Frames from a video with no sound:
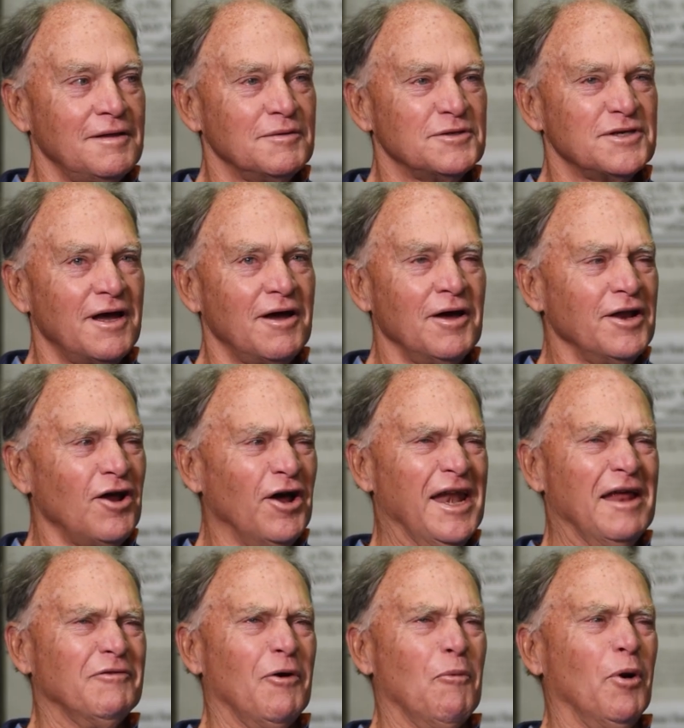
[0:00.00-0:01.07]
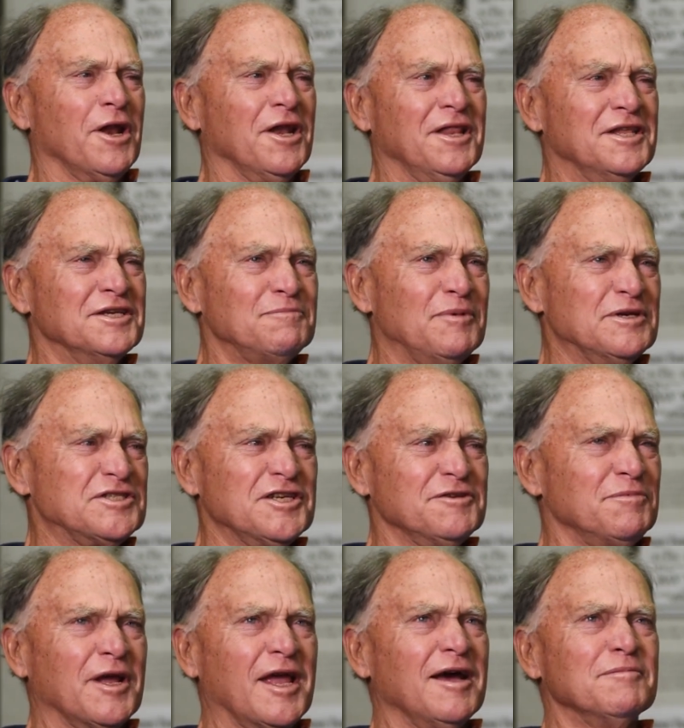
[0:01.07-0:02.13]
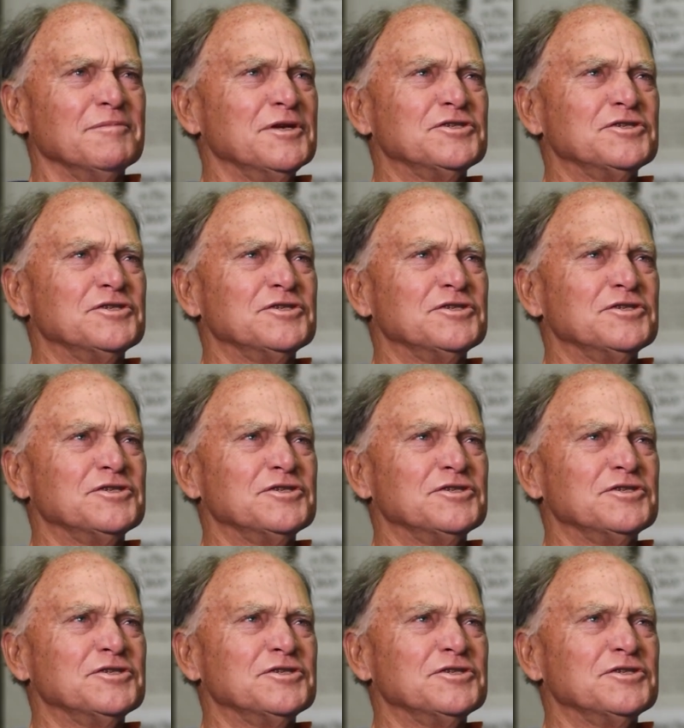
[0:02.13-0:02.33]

So I never wanted this business to become